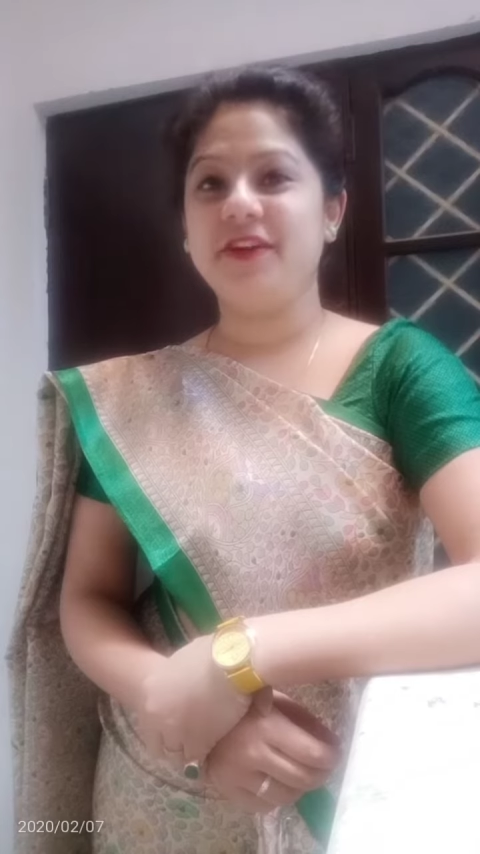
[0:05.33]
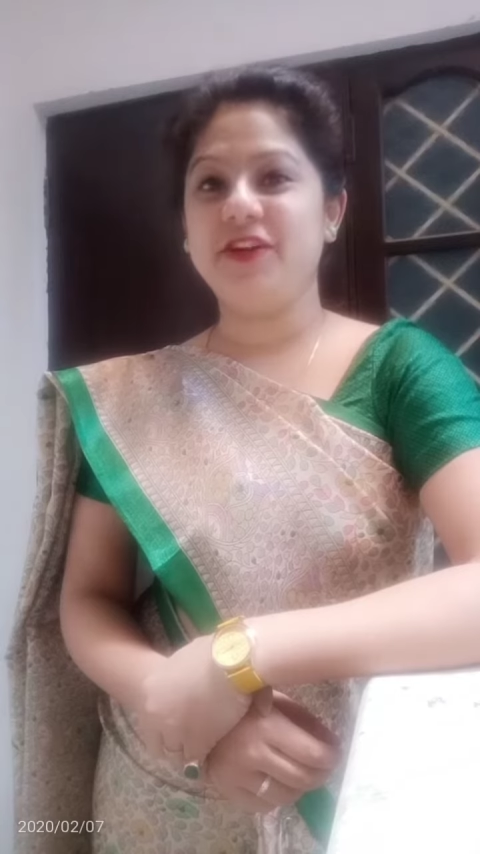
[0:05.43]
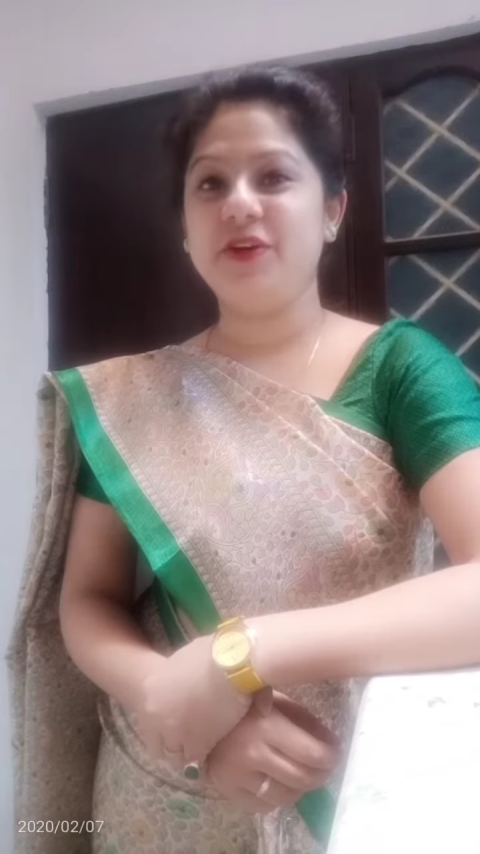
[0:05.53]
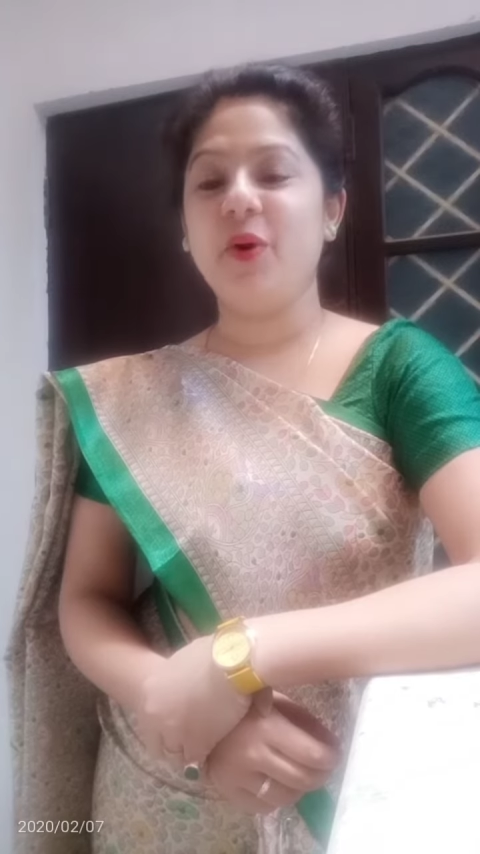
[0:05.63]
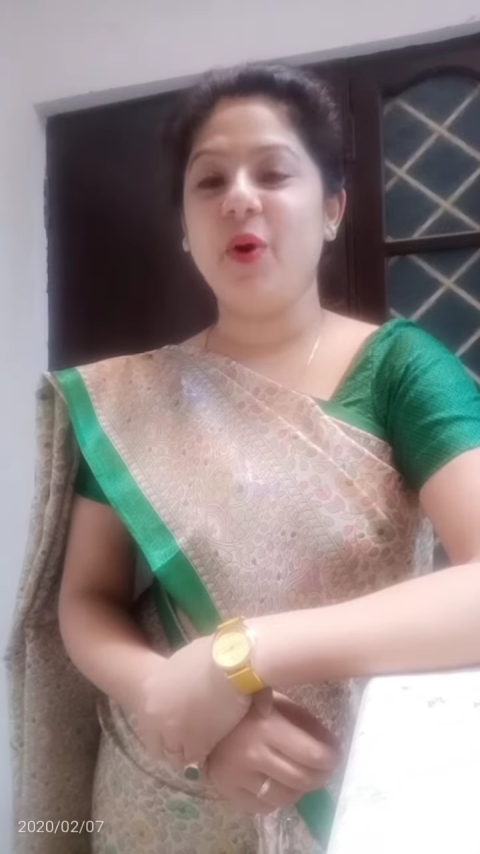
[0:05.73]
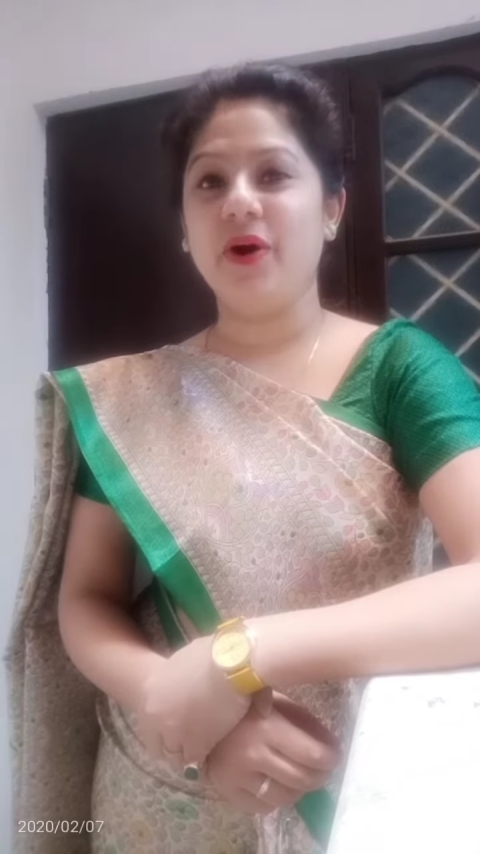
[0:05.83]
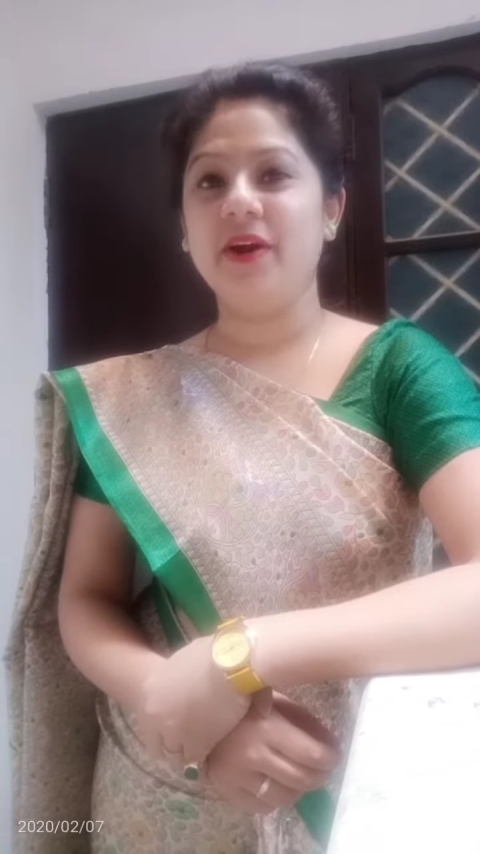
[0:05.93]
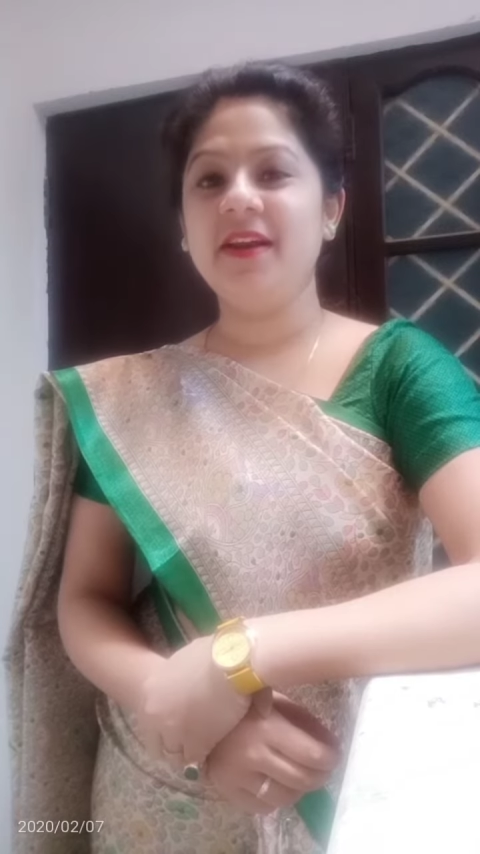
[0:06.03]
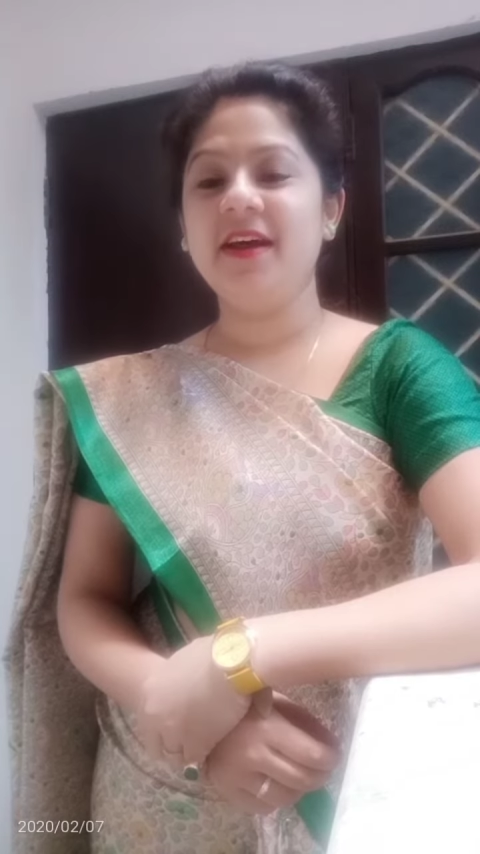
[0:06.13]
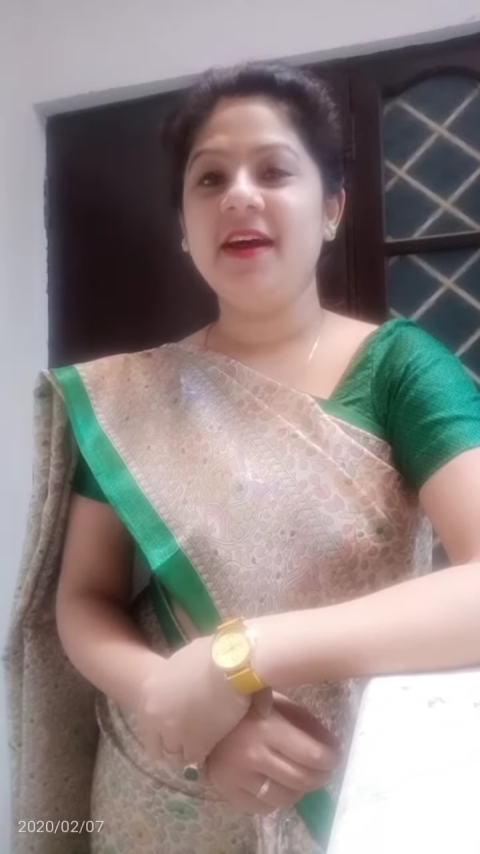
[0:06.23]
video
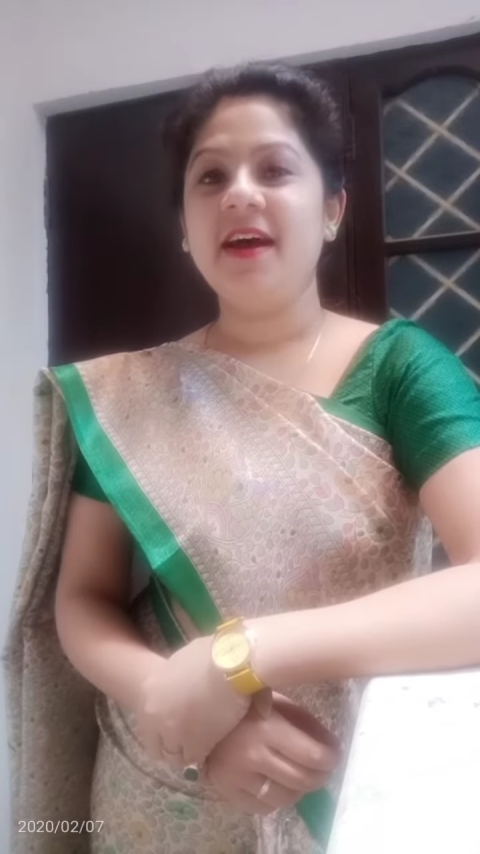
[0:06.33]
on